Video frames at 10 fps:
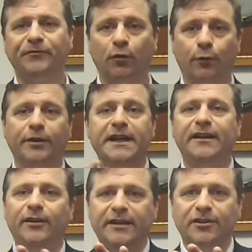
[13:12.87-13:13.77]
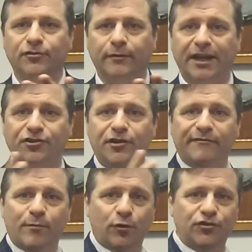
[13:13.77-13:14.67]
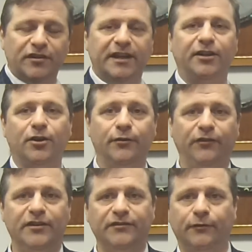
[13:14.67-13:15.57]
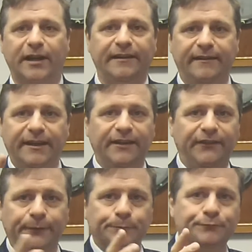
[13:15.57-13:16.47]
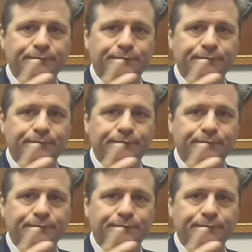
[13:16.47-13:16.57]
or in the direction of motion that it goes, it doesn't go like this